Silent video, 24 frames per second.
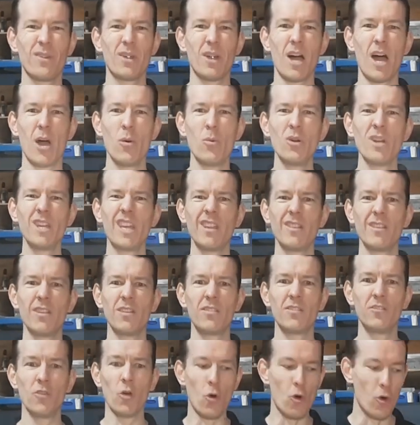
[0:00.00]
I wouldn't get
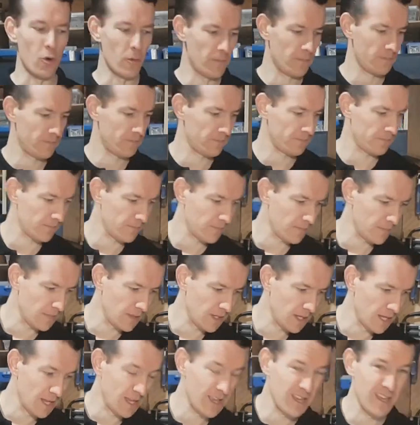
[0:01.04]
this saw.
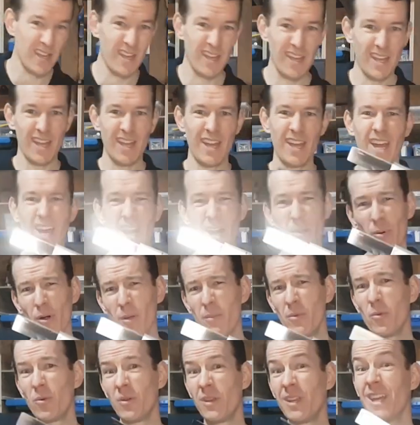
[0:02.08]
And I
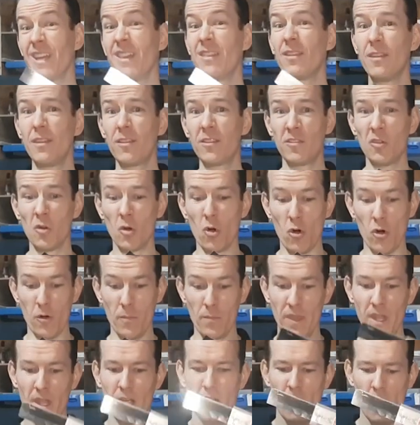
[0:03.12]
probably wouldn't get this saw.
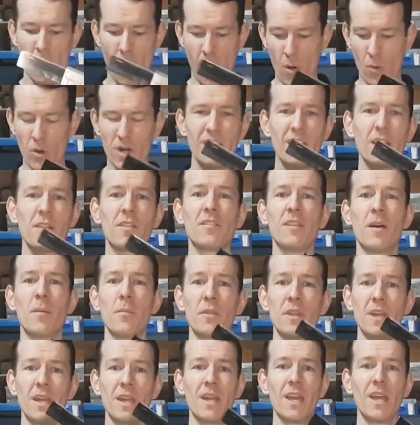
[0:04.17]
I want to get
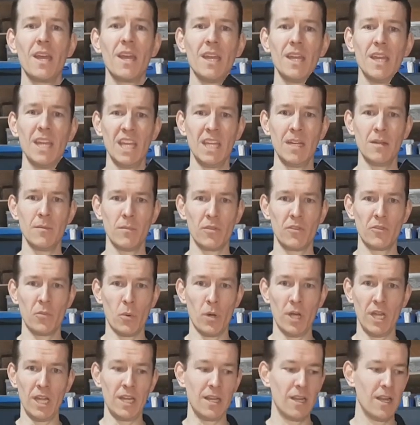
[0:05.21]
something in
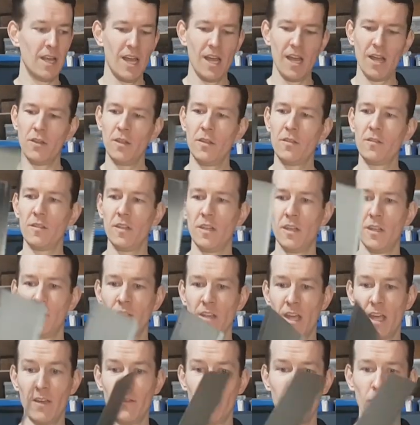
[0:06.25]
between. This is
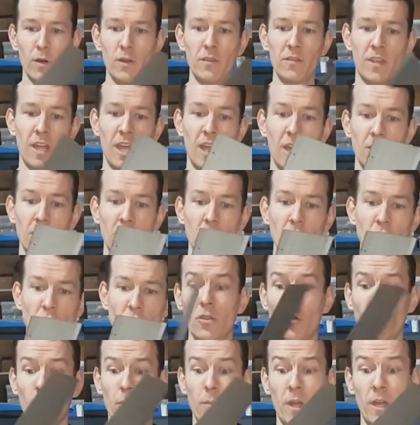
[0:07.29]
a very standard
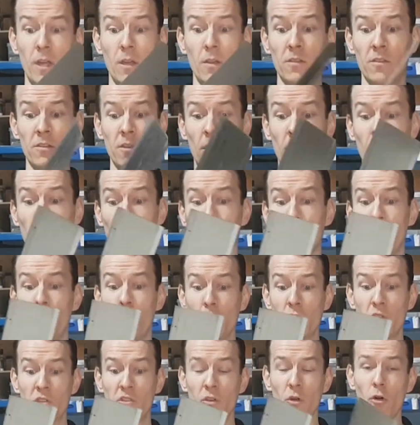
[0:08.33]
European style
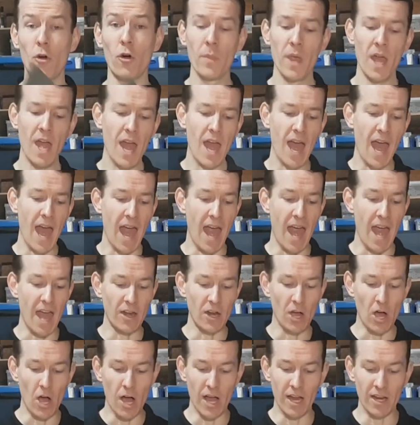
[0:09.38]
push saw,
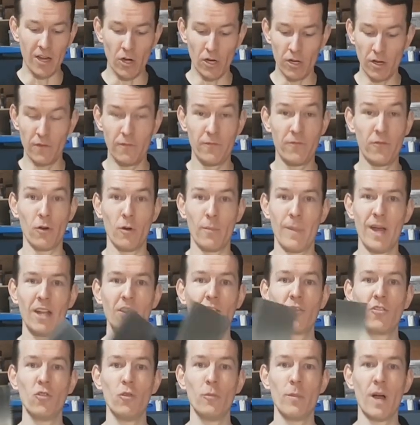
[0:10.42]
and I got it for
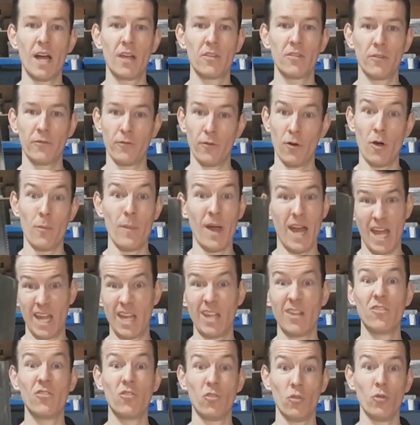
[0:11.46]
about $2 from
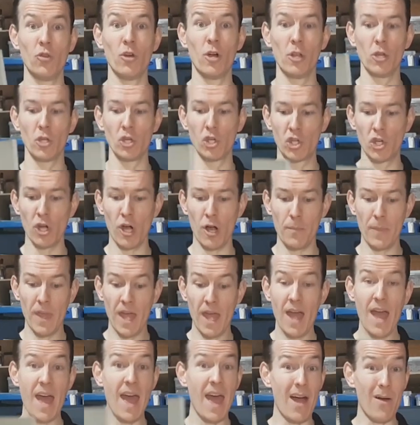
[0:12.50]
a $2
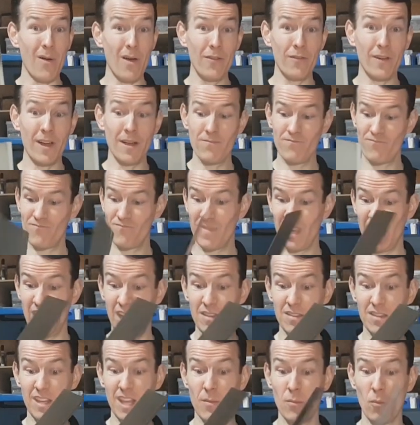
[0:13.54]
shop. However,
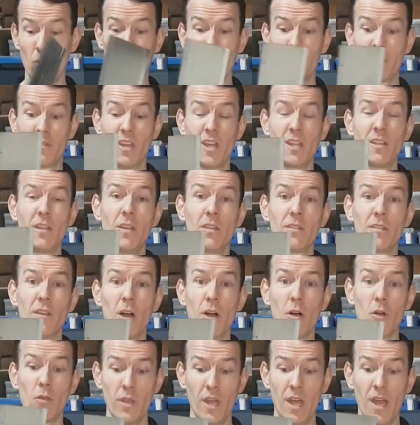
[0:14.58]
it's now more than 10 years
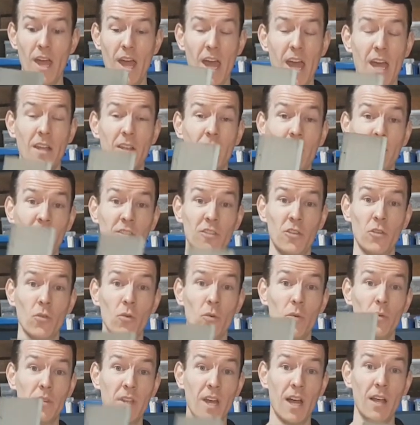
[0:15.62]
old, and it still
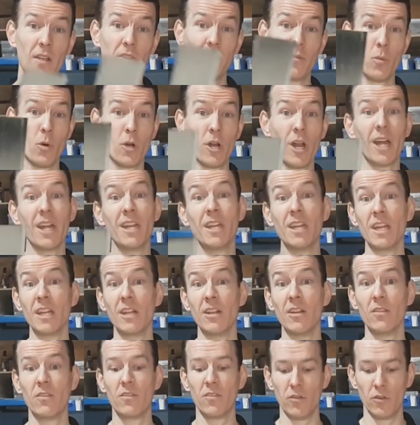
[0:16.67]
does what I need
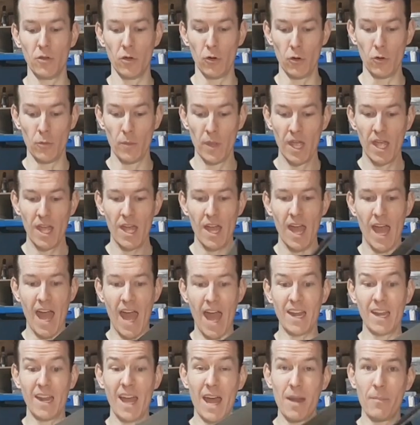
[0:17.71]
it to do.
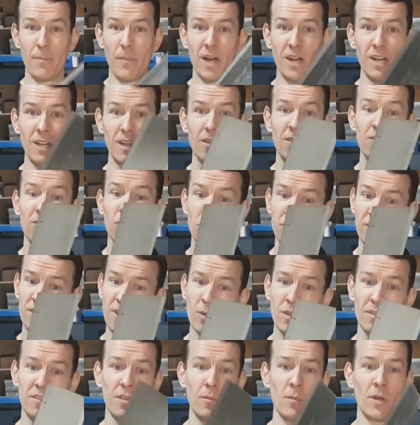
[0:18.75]
And at Bunnings or
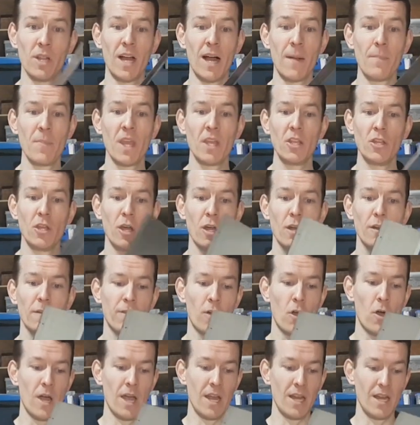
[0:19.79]
somewhere similar, you're going to
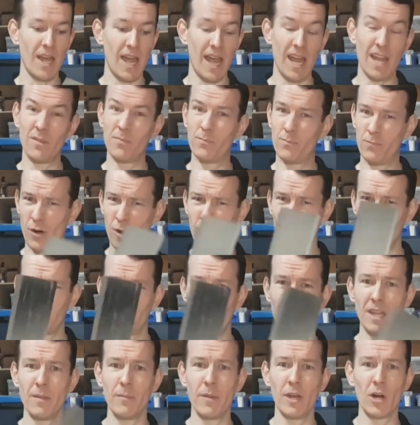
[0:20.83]
find a probably
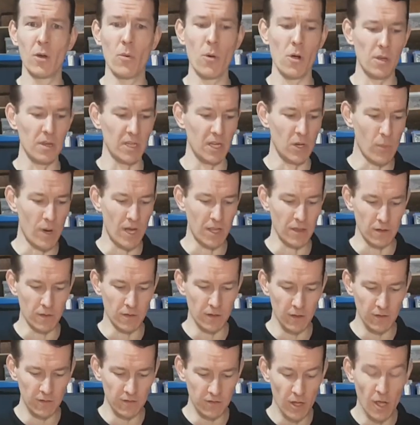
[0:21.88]
slightly better quality one than
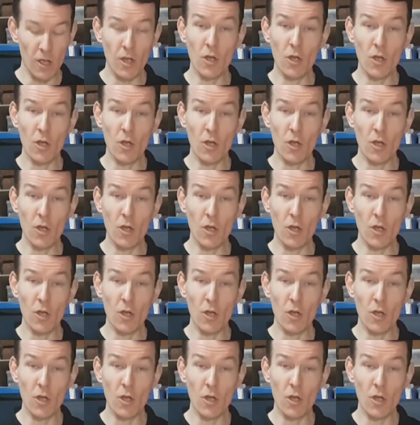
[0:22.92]
this,